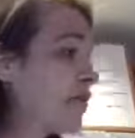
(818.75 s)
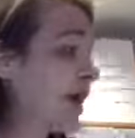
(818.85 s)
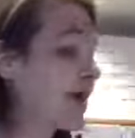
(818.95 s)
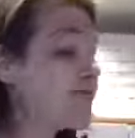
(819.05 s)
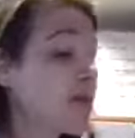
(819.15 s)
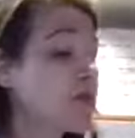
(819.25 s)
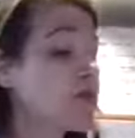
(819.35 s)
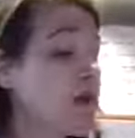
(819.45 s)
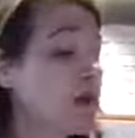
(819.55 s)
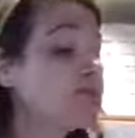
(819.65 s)
Okay,
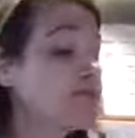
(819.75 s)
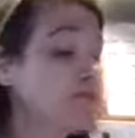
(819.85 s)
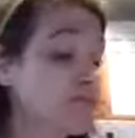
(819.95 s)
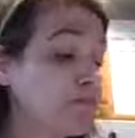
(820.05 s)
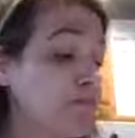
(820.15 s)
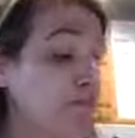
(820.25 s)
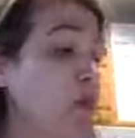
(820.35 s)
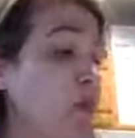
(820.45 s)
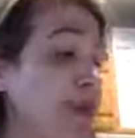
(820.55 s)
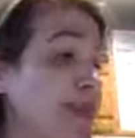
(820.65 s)
so
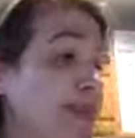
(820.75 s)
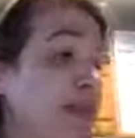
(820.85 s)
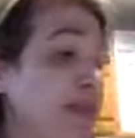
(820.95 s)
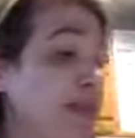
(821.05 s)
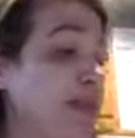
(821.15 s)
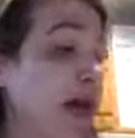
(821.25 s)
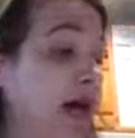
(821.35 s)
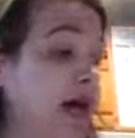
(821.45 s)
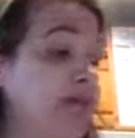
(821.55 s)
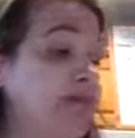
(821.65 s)
while that's getting
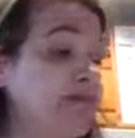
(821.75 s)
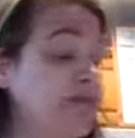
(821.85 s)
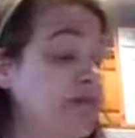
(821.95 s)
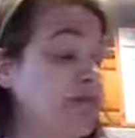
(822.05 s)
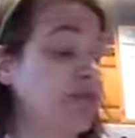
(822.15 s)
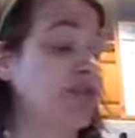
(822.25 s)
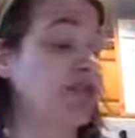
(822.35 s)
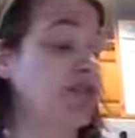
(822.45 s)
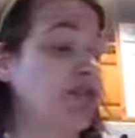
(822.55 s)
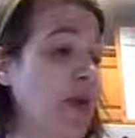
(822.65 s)

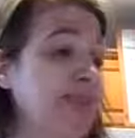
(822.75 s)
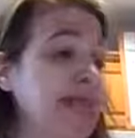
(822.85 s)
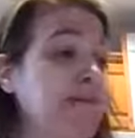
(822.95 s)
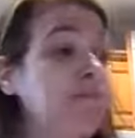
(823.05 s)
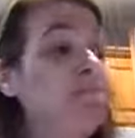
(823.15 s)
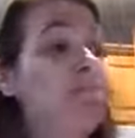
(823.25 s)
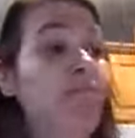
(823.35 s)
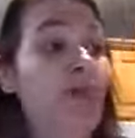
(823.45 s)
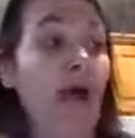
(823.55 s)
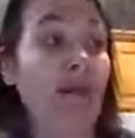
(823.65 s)
starting to sweat down,
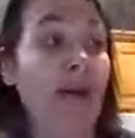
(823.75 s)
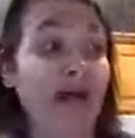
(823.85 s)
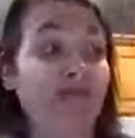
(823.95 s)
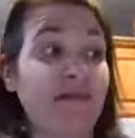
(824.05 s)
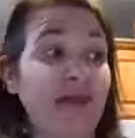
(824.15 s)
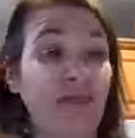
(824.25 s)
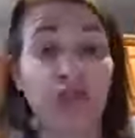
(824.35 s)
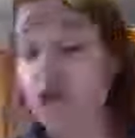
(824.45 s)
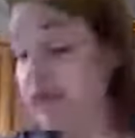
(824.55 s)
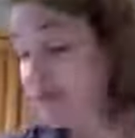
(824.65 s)
I
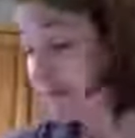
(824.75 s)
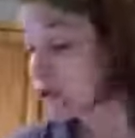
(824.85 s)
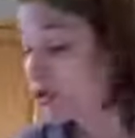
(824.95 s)
did